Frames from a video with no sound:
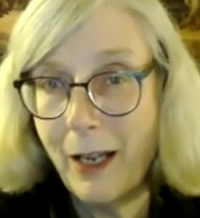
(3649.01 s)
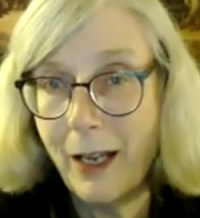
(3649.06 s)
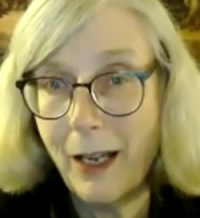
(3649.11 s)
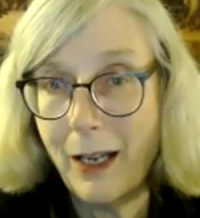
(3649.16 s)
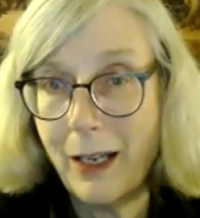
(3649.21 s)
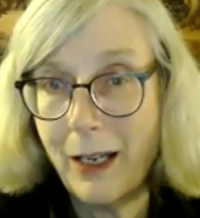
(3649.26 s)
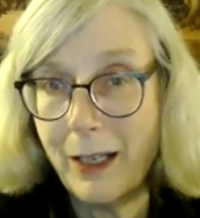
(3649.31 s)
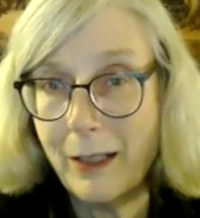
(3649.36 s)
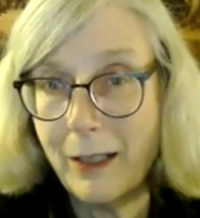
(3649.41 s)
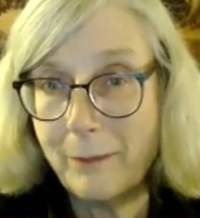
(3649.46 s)

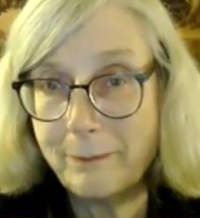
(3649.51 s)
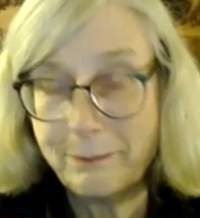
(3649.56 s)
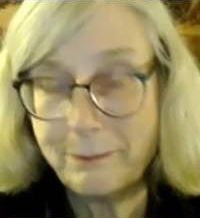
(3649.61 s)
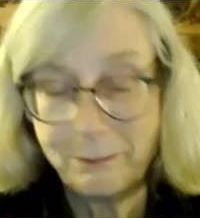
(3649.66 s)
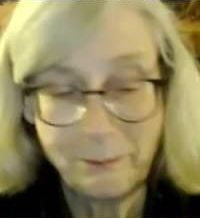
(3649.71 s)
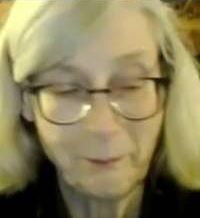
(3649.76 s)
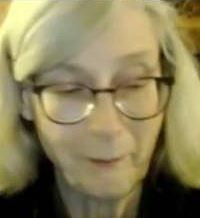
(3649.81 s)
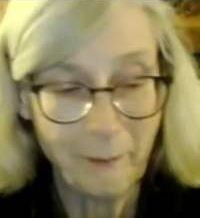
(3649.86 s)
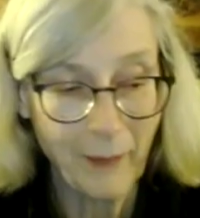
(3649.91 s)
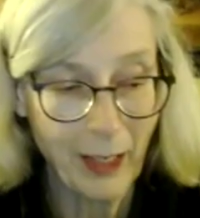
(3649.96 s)
Um,
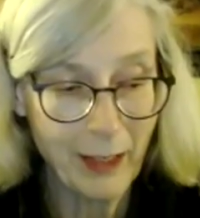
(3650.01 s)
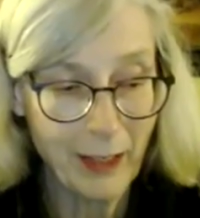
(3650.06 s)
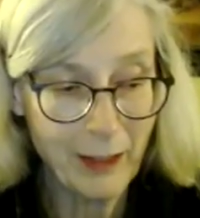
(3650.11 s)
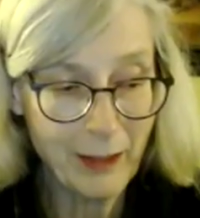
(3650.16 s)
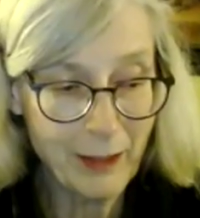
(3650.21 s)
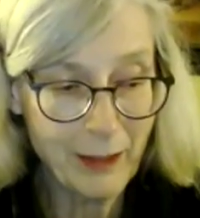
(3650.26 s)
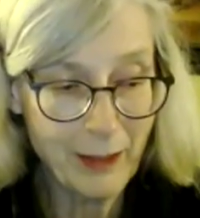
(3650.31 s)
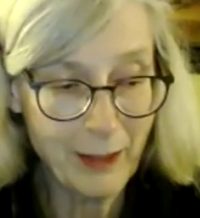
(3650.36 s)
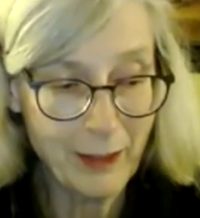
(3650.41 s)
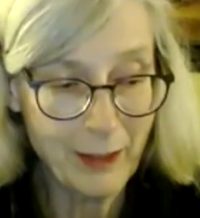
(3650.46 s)

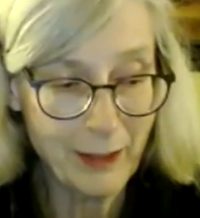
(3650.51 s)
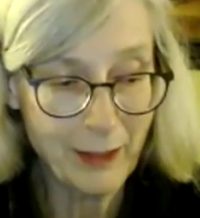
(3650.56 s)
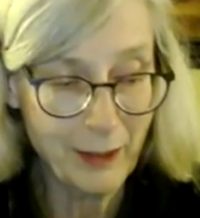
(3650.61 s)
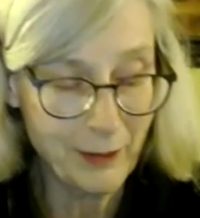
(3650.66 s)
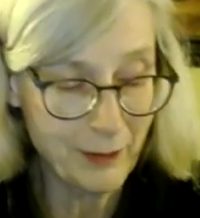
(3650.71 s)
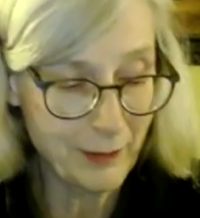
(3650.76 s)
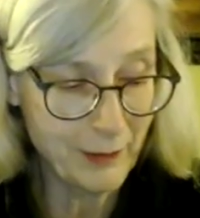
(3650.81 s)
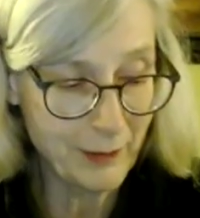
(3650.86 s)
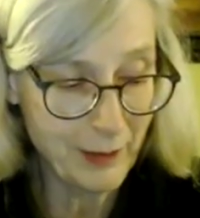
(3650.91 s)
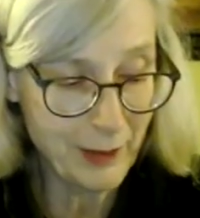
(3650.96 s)

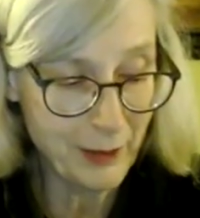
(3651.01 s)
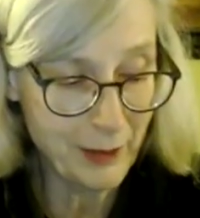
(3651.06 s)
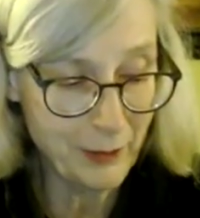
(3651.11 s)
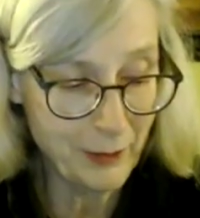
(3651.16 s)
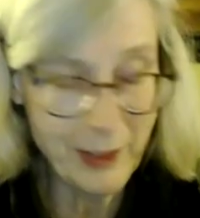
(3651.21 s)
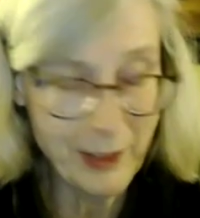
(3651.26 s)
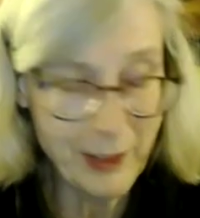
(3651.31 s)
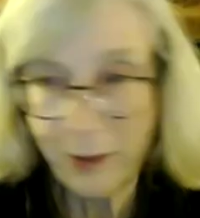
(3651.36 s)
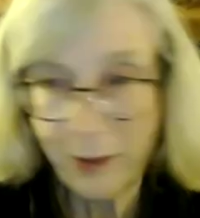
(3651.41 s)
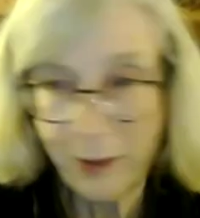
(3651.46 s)
there there
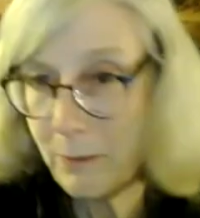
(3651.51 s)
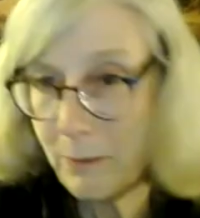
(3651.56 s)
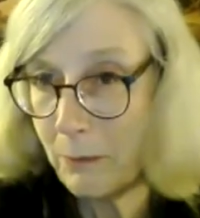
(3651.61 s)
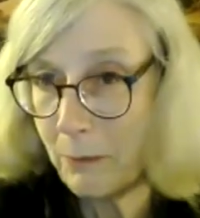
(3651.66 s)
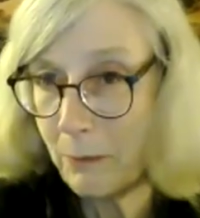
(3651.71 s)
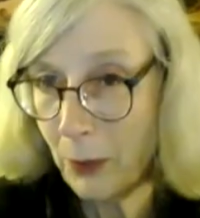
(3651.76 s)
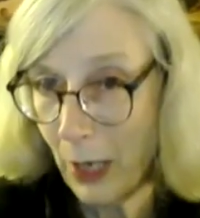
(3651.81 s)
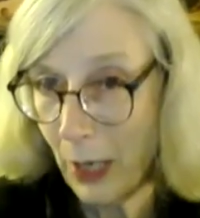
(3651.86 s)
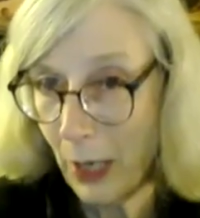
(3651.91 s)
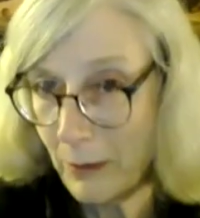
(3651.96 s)
is
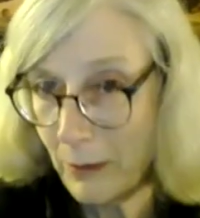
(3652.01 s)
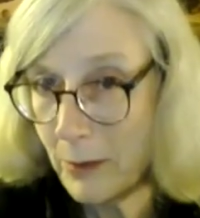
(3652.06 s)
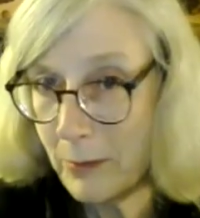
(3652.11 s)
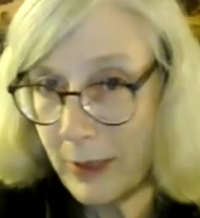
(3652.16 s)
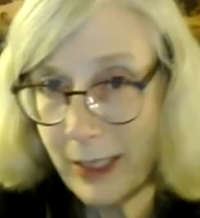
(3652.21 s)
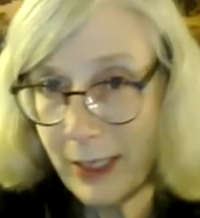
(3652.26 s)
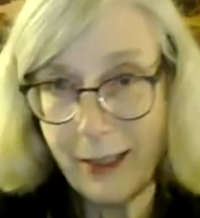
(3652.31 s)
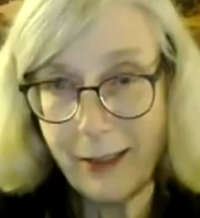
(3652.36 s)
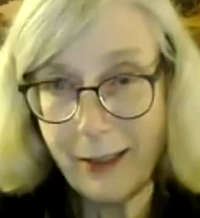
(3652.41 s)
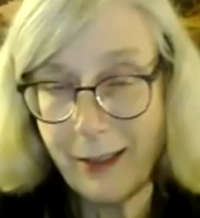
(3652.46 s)

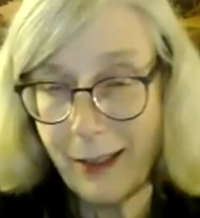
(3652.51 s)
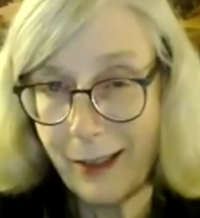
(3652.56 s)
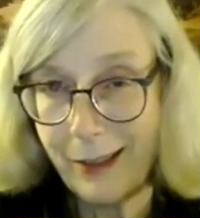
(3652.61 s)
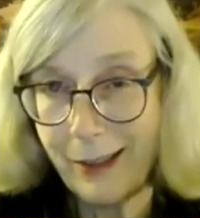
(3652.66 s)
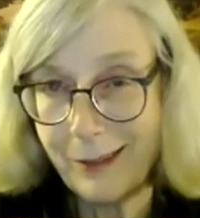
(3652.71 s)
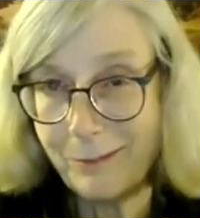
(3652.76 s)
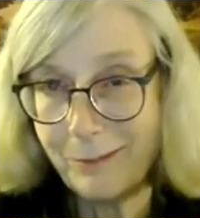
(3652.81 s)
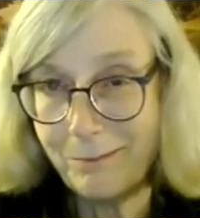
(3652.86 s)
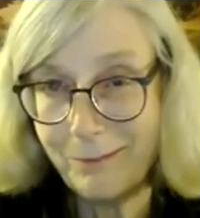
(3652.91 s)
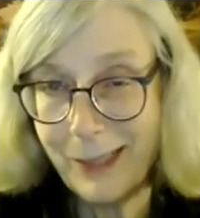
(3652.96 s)
probably
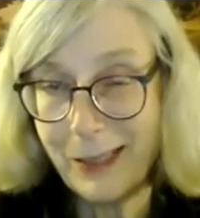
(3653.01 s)
uh,